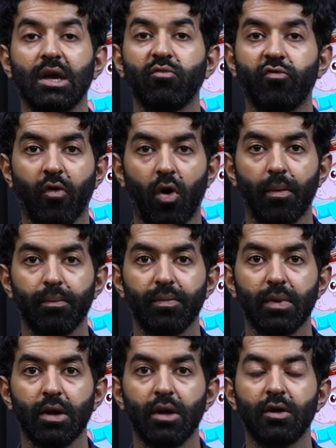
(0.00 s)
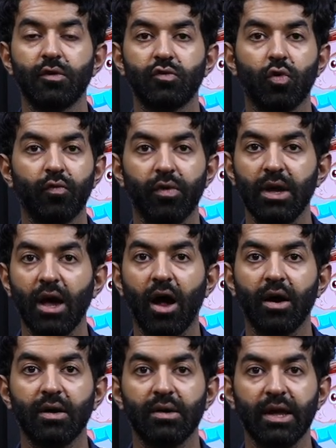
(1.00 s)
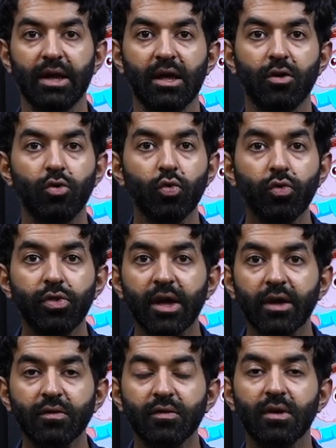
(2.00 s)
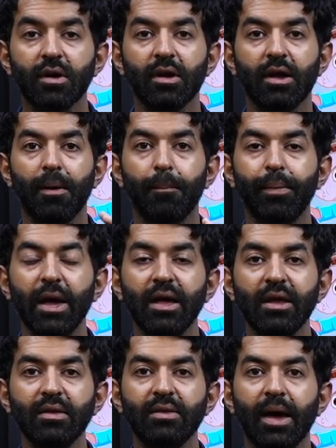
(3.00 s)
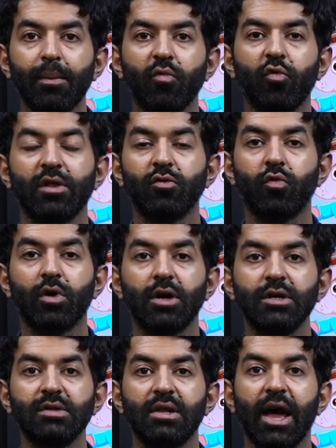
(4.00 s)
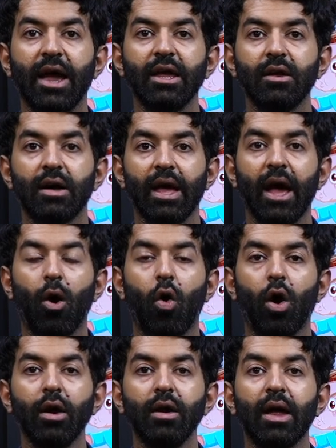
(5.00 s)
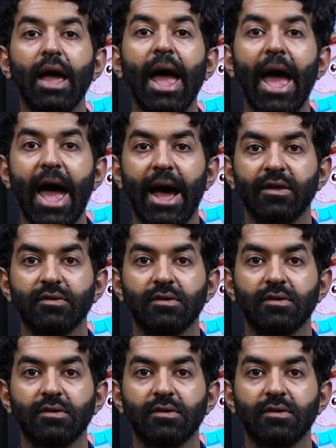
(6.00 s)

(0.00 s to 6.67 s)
form. So we are taking two things, comparing them with words like or as.